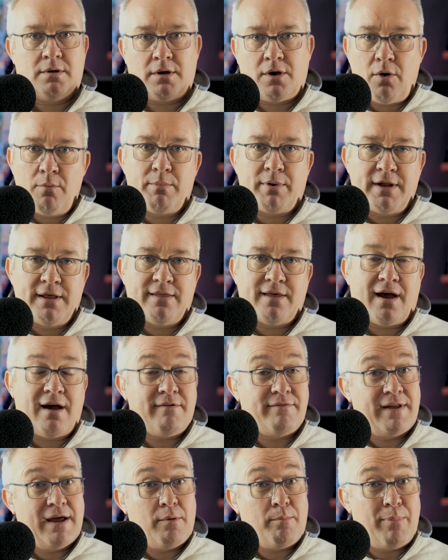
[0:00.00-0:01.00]
a company
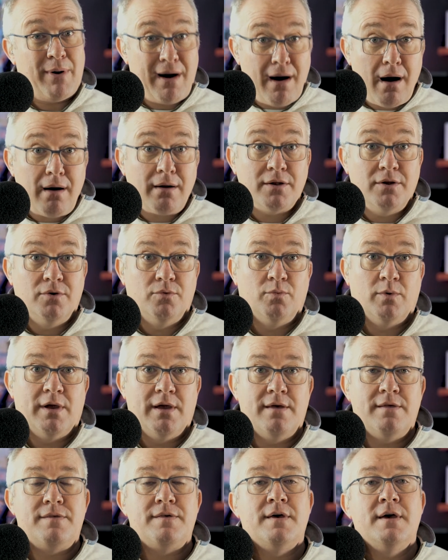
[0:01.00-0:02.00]
that I've now partnered
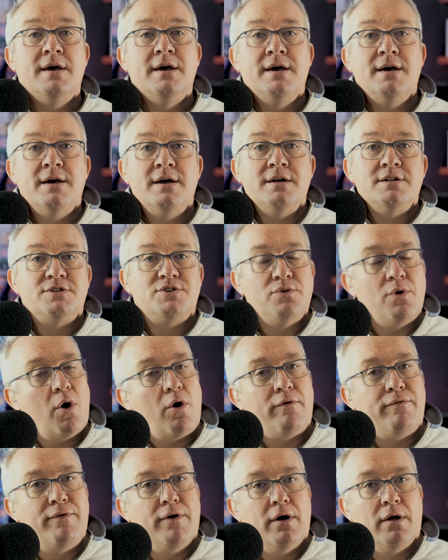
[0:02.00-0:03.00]
with to
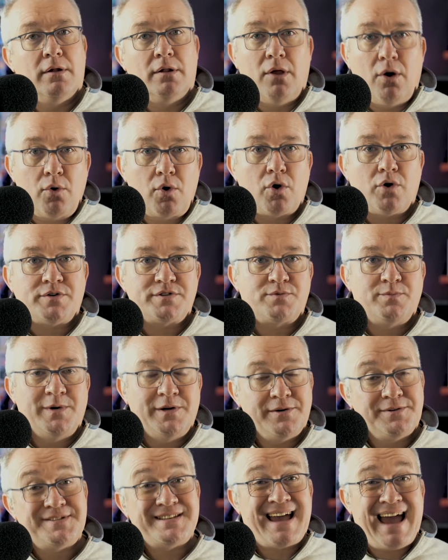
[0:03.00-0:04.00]
offer low-cost
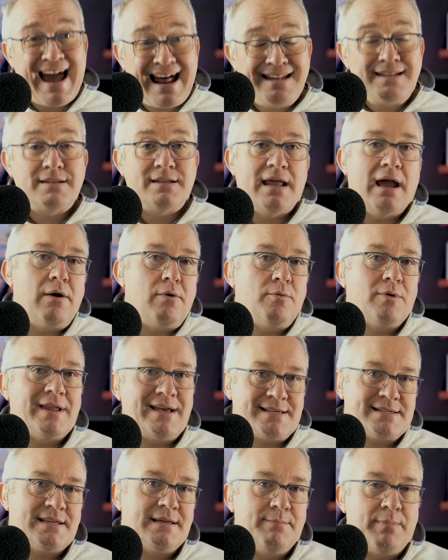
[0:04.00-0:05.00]
wills and now
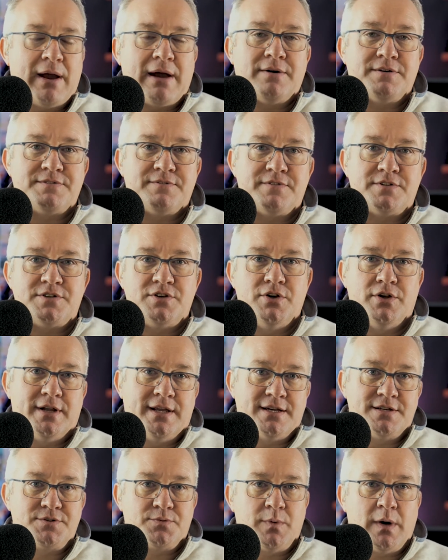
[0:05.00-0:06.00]
lasting powers of
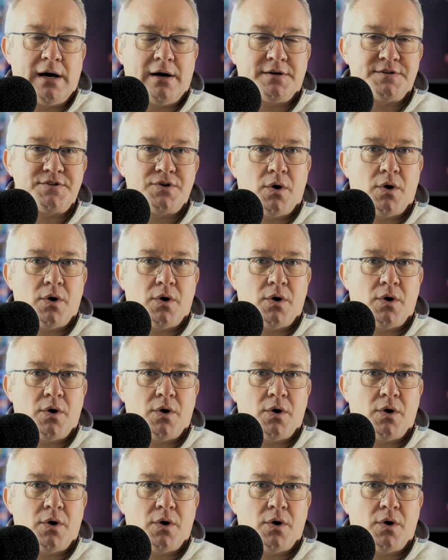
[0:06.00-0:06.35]
attorney as well.